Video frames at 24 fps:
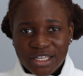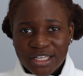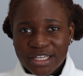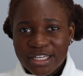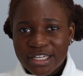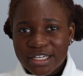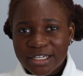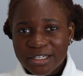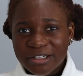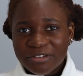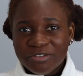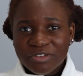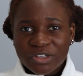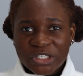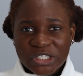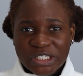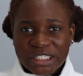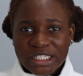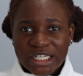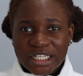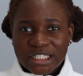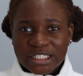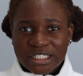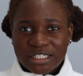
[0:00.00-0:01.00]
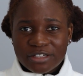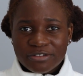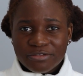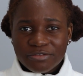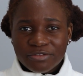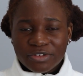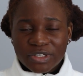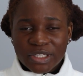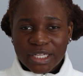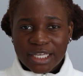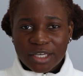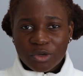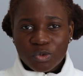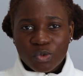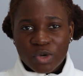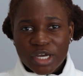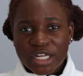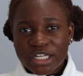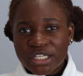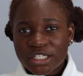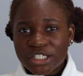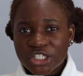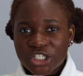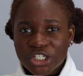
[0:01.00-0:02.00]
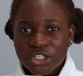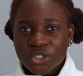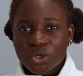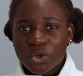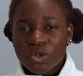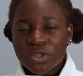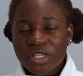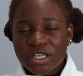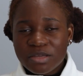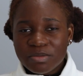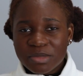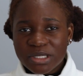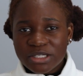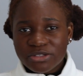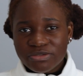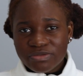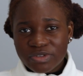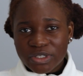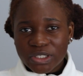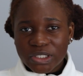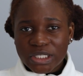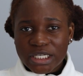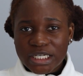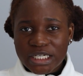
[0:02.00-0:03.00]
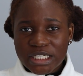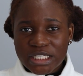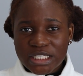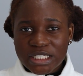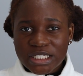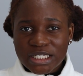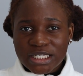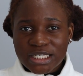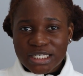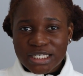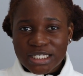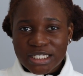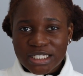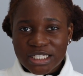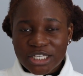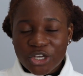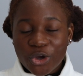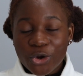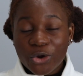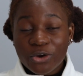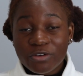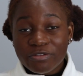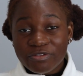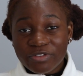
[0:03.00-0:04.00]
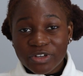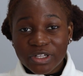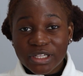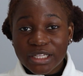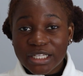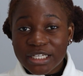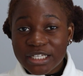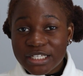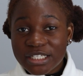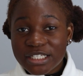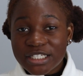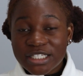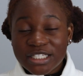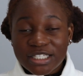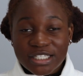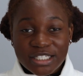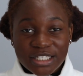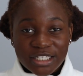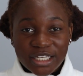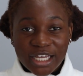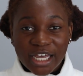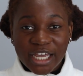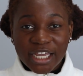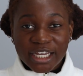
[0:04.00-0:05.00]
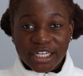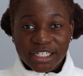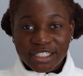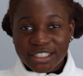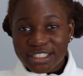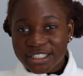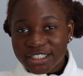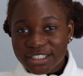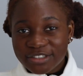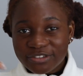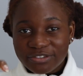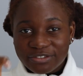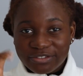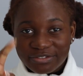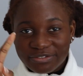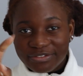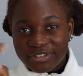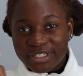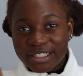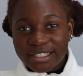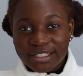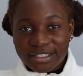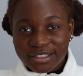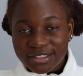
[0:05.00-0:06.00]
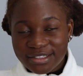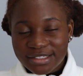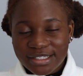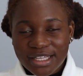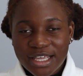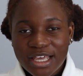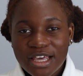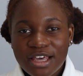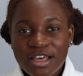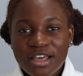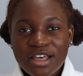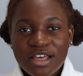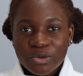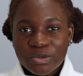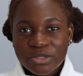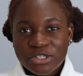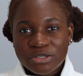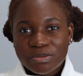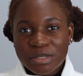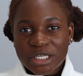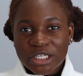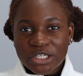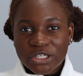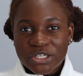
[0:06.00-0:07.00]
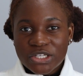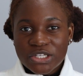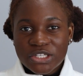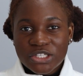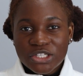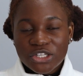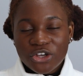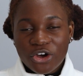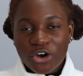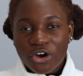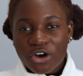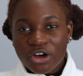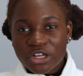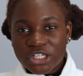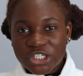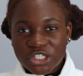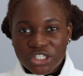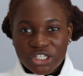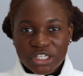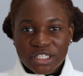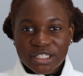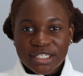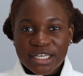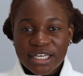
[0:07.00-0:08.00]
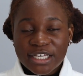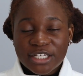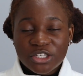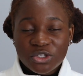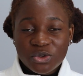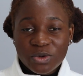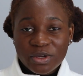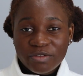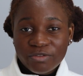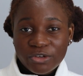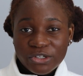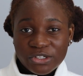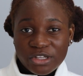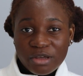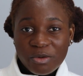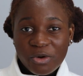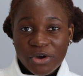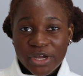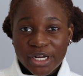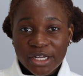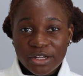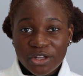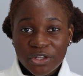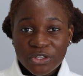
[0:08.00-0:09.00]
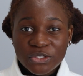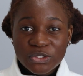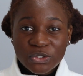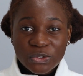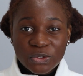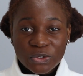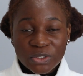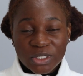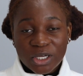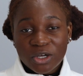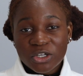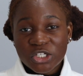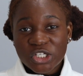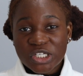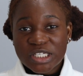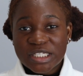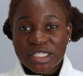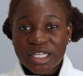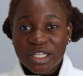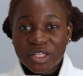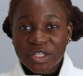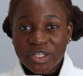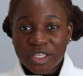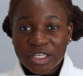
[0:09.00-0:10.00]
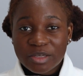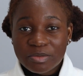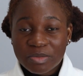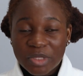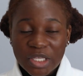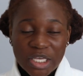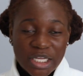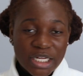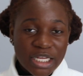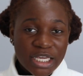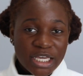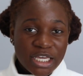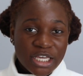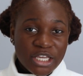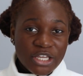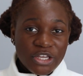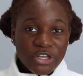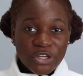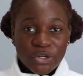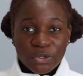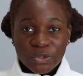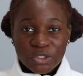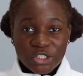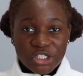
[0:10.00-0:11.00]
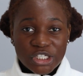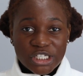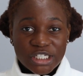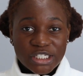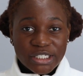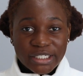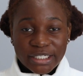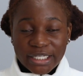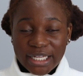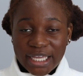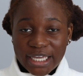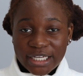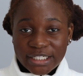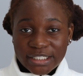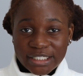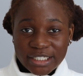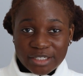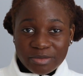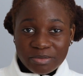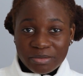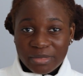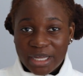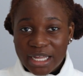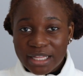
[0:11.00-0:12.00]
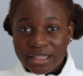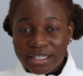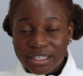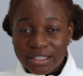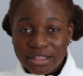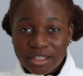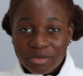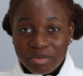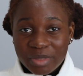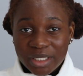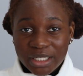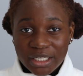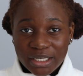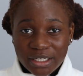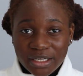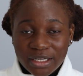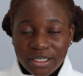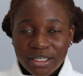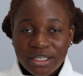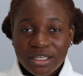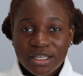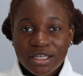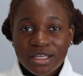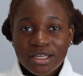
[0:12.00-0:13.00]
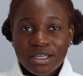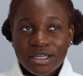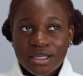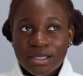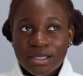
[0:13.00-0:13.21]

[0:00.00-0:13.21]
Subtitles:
and it feels as if like when she told him his feelings, her feelings, kind of feelings, it was because, oh, Jintaek is going for someone else, so now she's telling him that, you know, she liked him in the beginning.